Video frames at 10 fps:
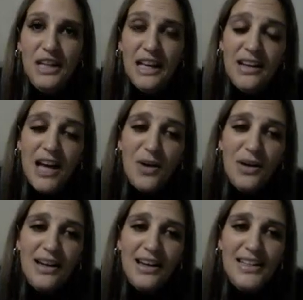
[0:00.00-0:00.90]
and now
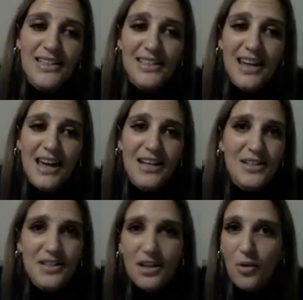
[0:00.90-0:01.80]
I
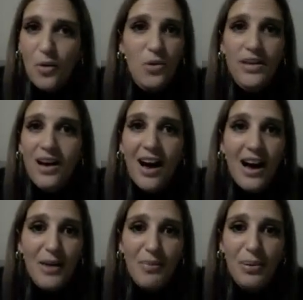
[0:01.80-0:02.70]
understand all the
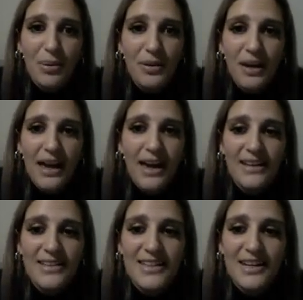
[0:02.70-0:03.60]
hype
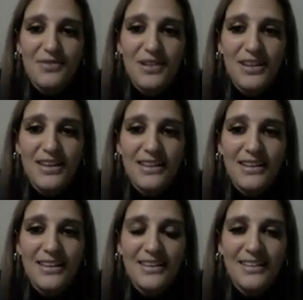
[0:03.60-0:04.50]
and
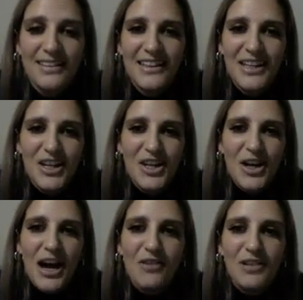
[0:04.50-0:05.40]
everything.
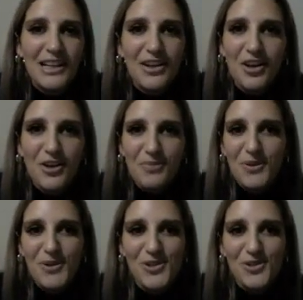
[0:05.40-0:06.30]
I really hope
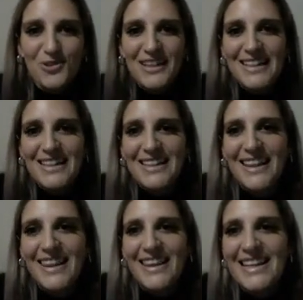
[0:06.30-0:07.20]
you enjoyed
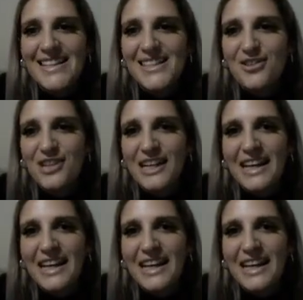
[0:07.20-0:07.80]
the lesson, grade